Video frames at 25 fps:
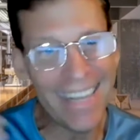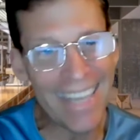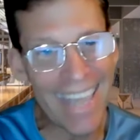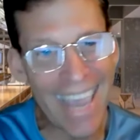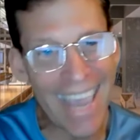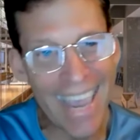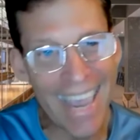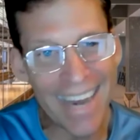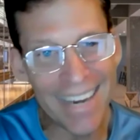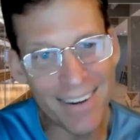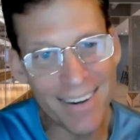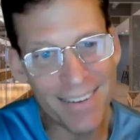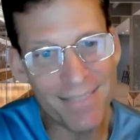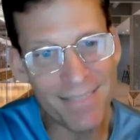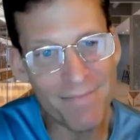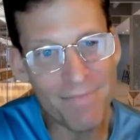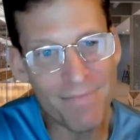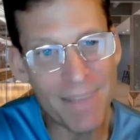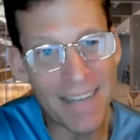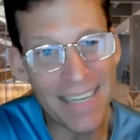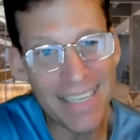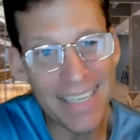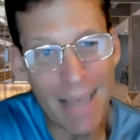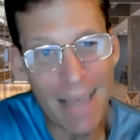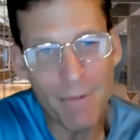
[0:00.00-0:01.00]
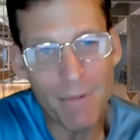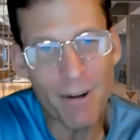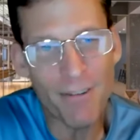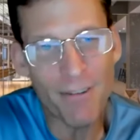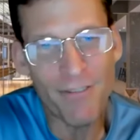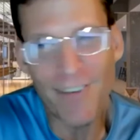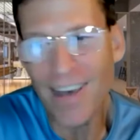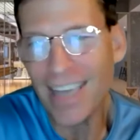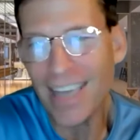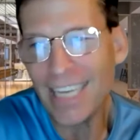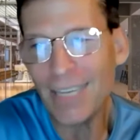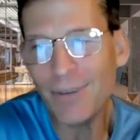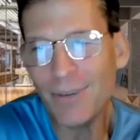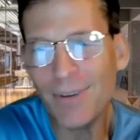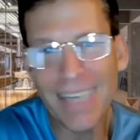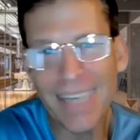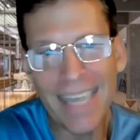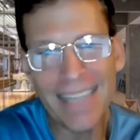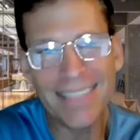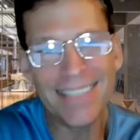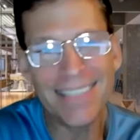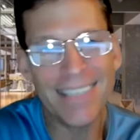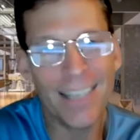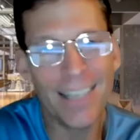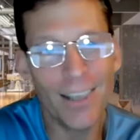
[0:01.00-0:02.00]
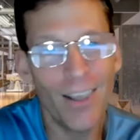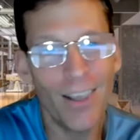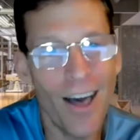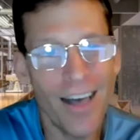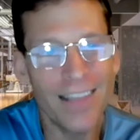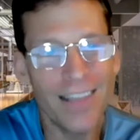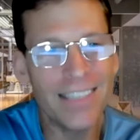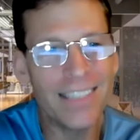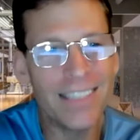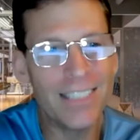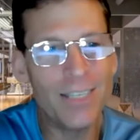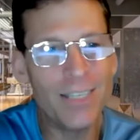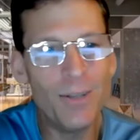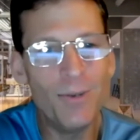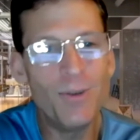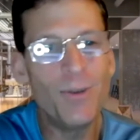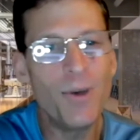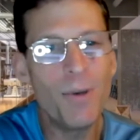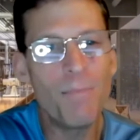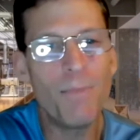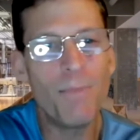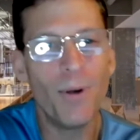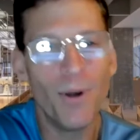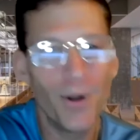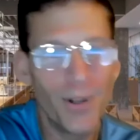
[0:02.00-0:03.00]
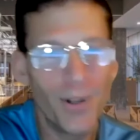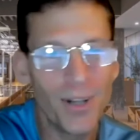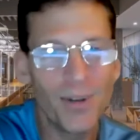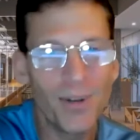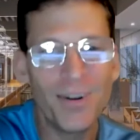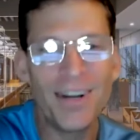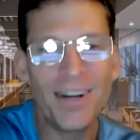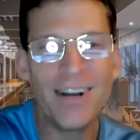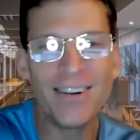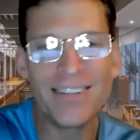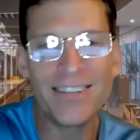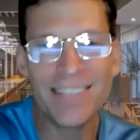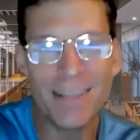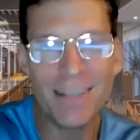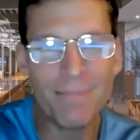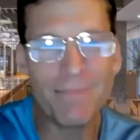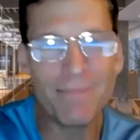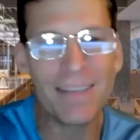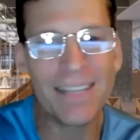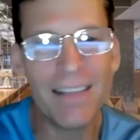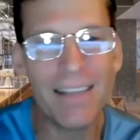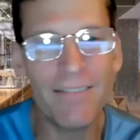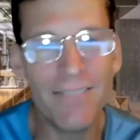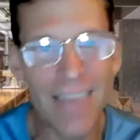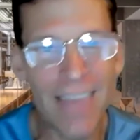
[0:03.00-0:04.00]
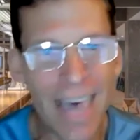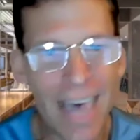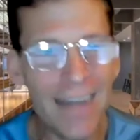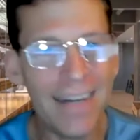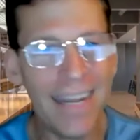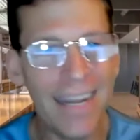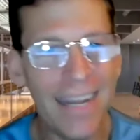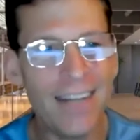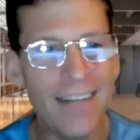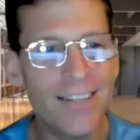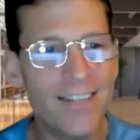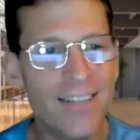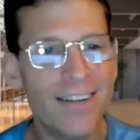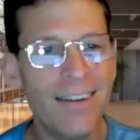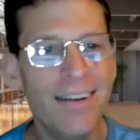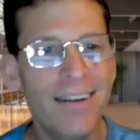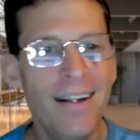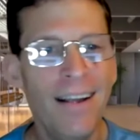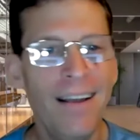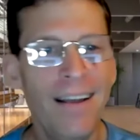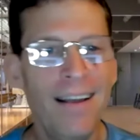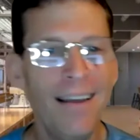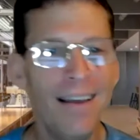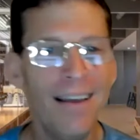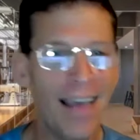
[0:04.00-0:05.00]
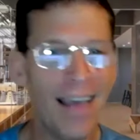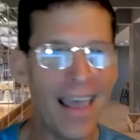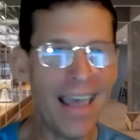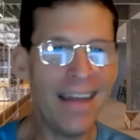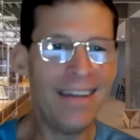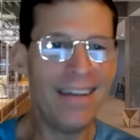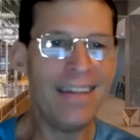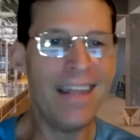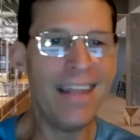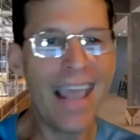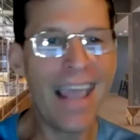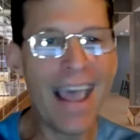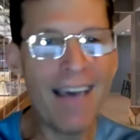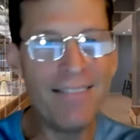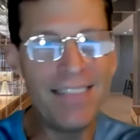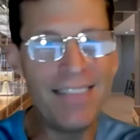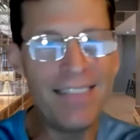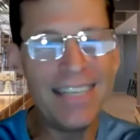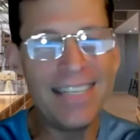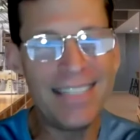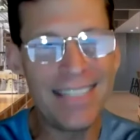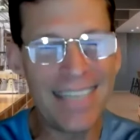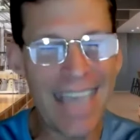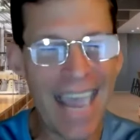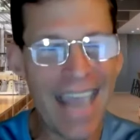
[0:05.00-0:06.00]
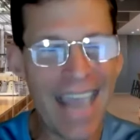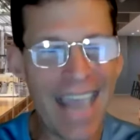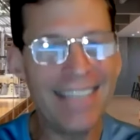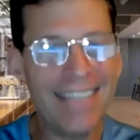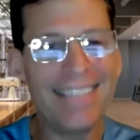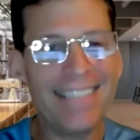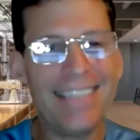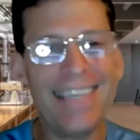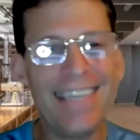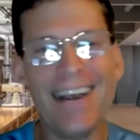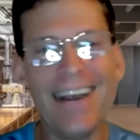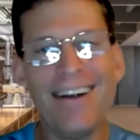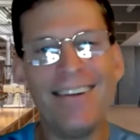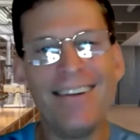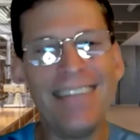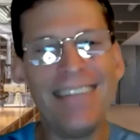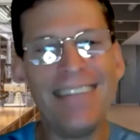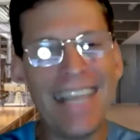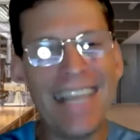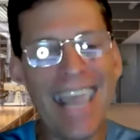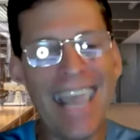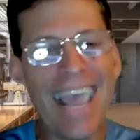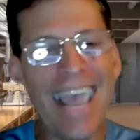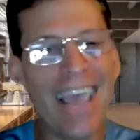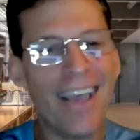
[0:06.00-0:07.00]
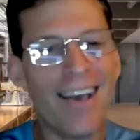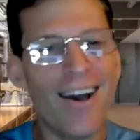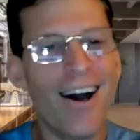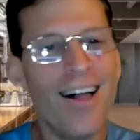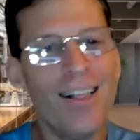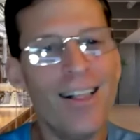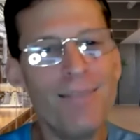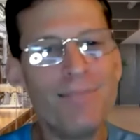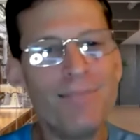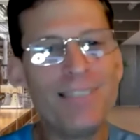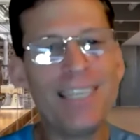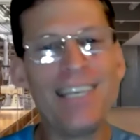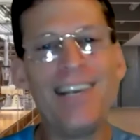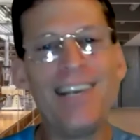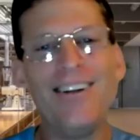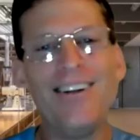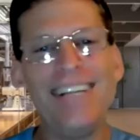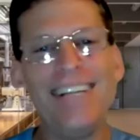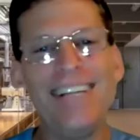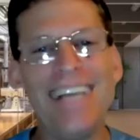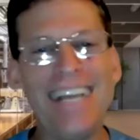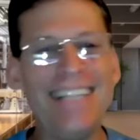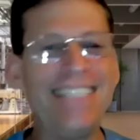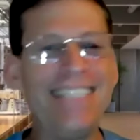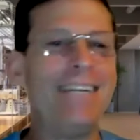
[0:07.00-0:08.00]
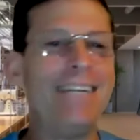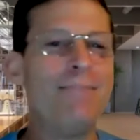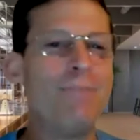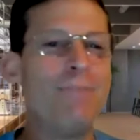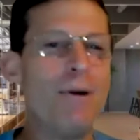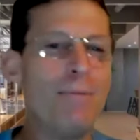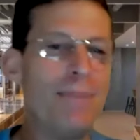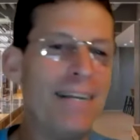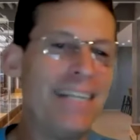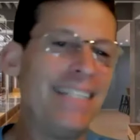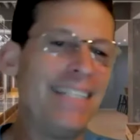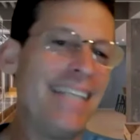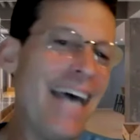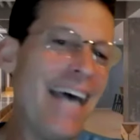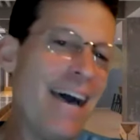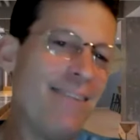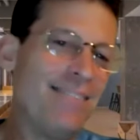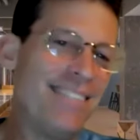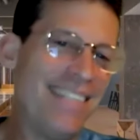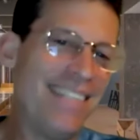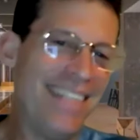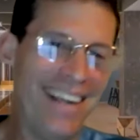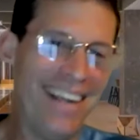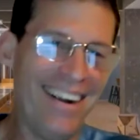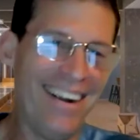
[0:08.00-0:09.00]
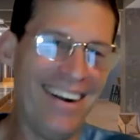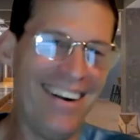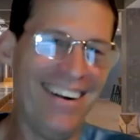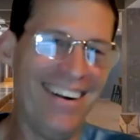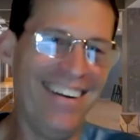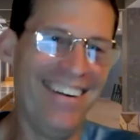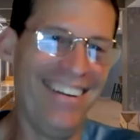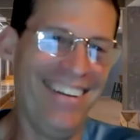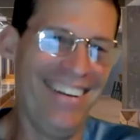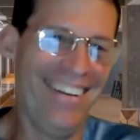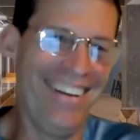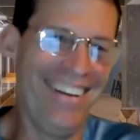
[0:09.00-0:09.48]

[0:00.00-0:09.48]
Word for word: it can't indemnify you against the loss due to a burglary or something of that nature. And they have these gates there, and they can't call them security gates anymore because I was there.